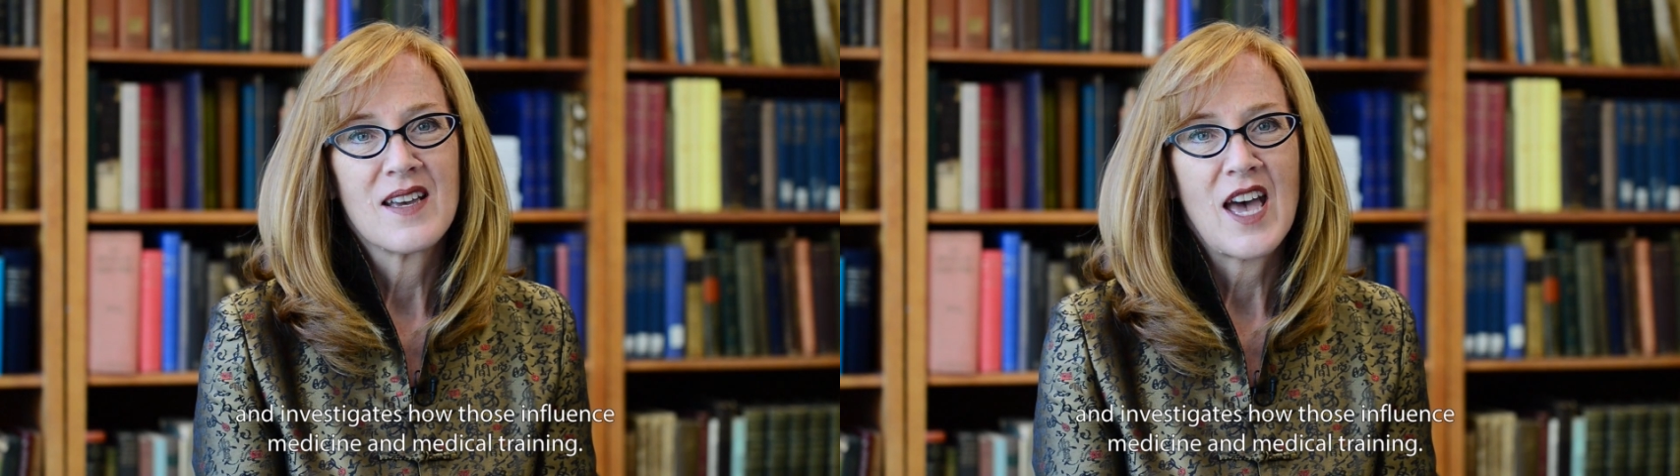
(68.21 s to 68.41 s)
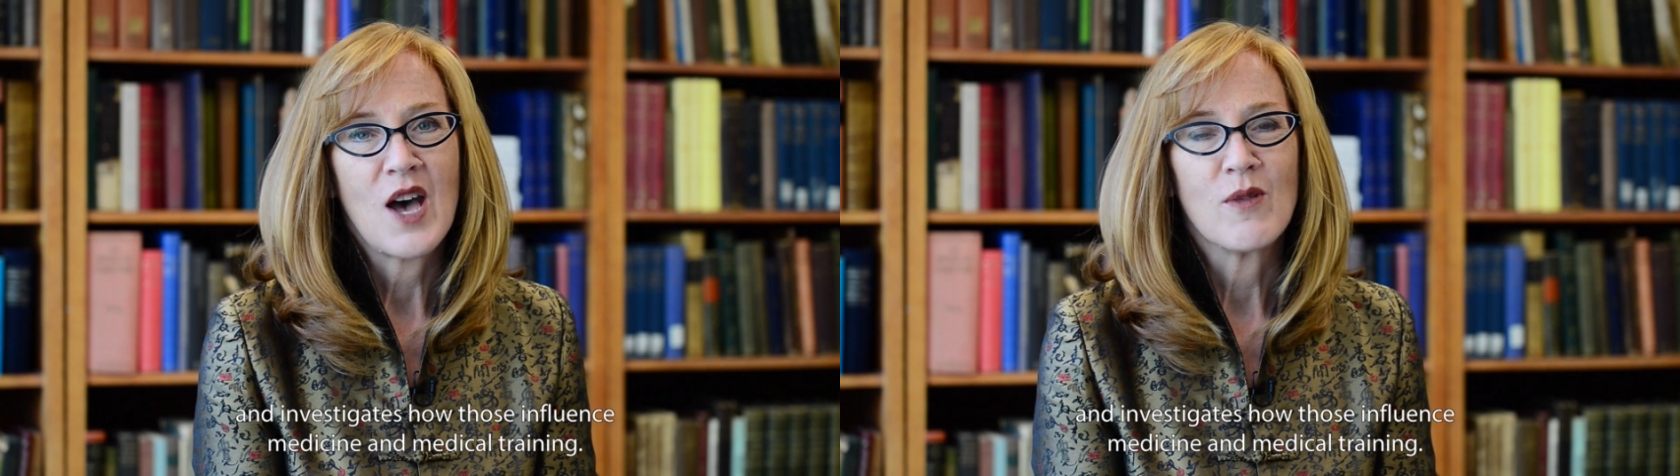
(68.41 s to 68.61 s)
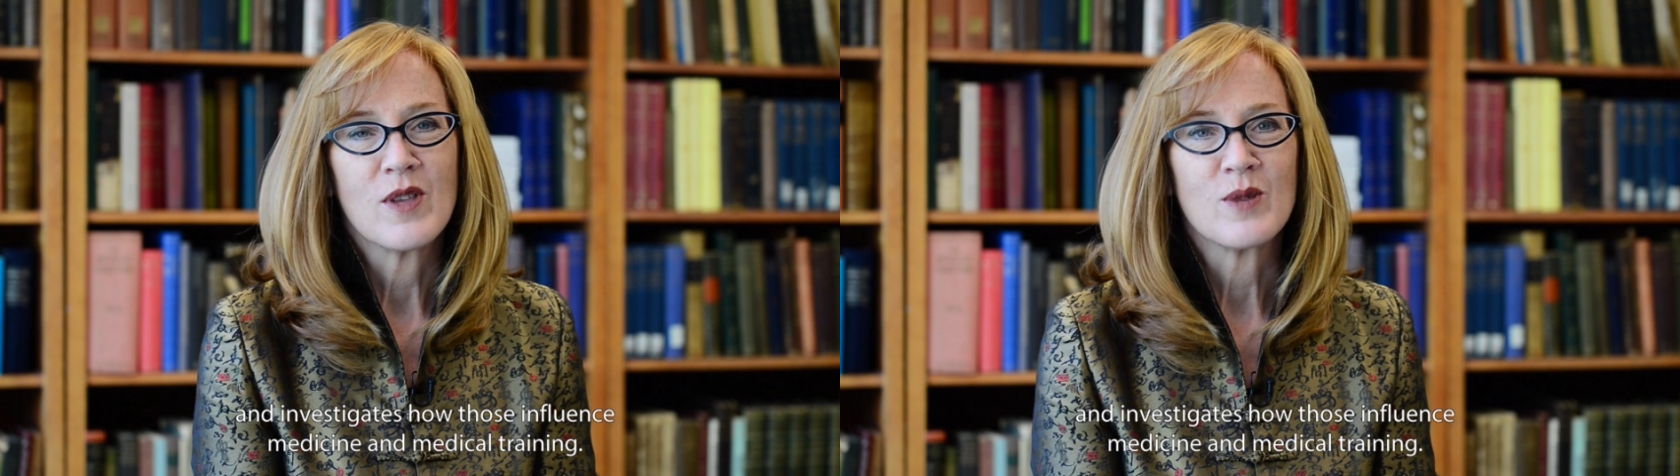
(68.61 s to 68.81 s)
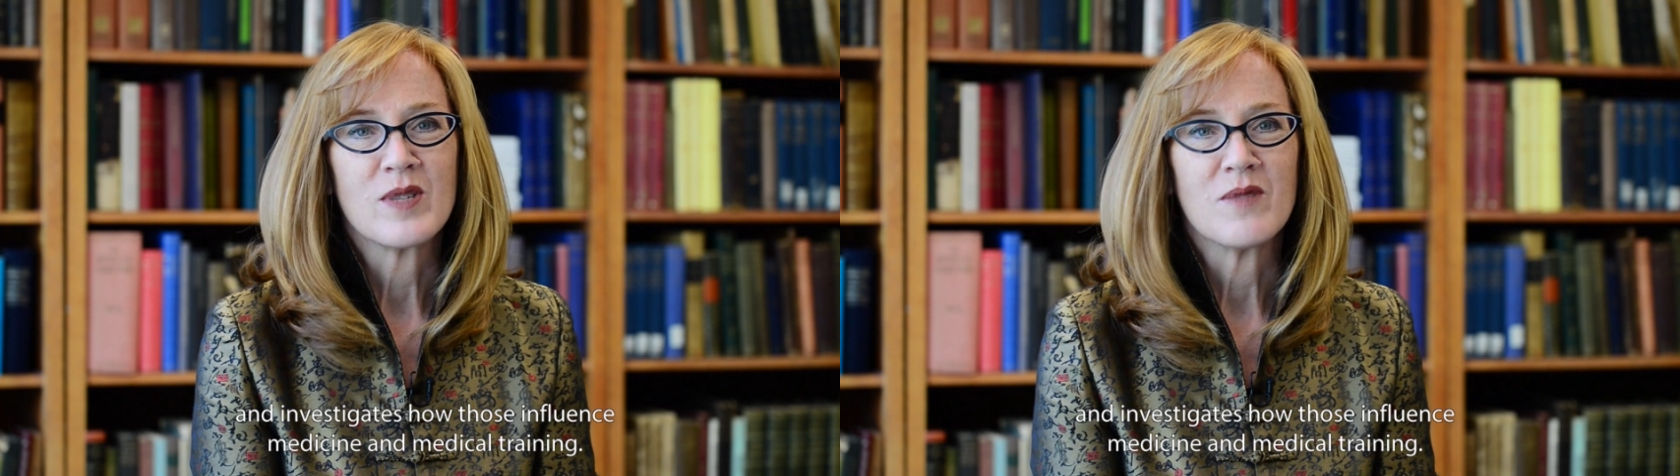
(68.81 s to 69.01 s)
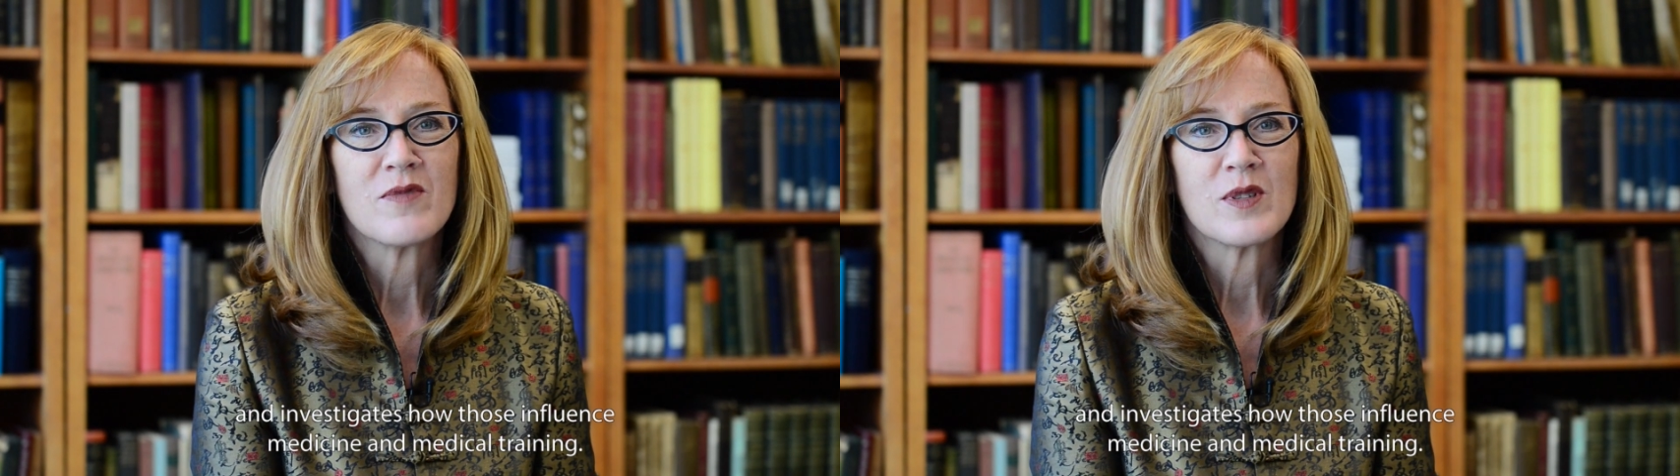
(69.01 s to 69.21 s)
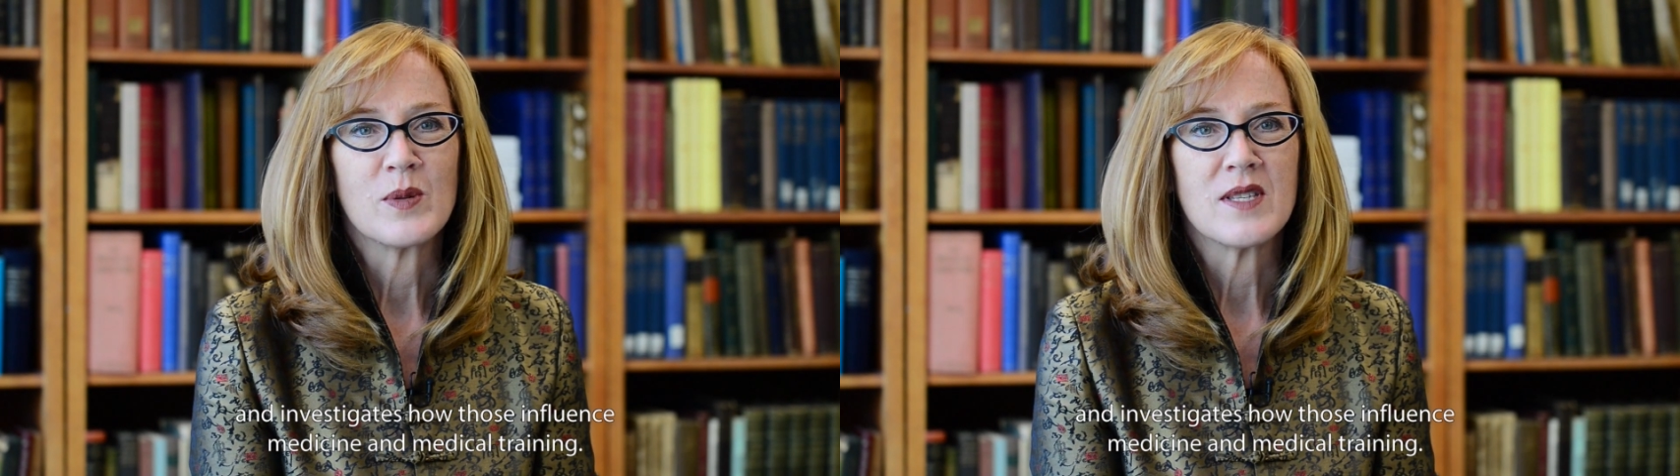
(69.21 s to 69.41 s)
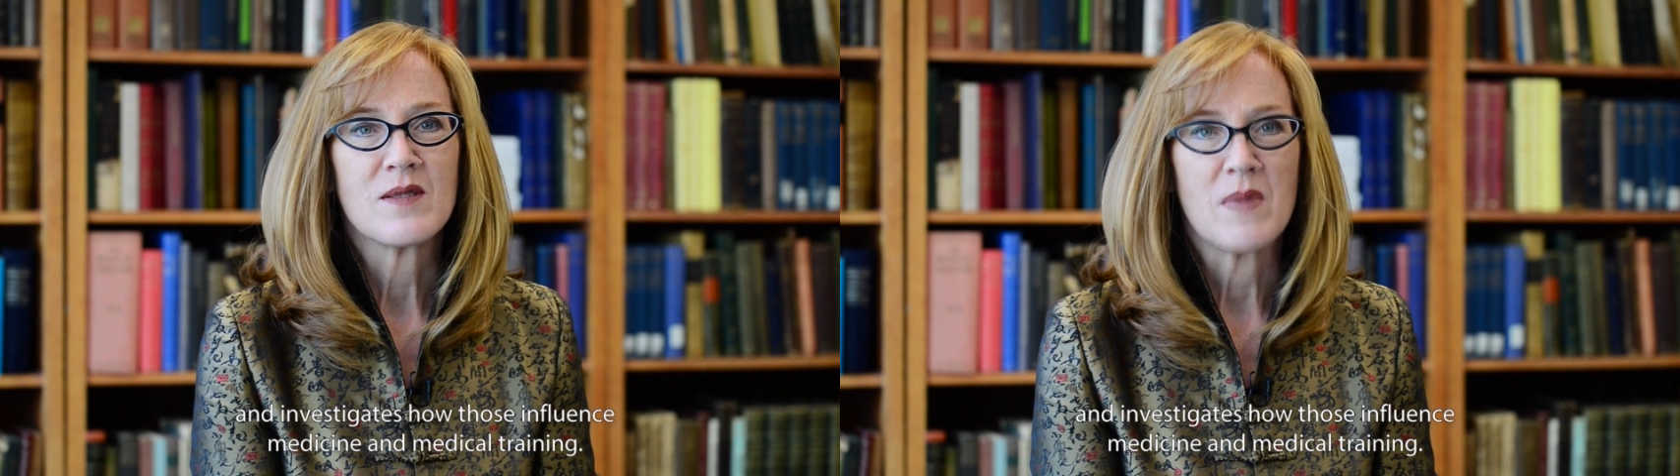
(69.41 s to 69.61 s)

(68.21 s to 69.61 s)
how those influence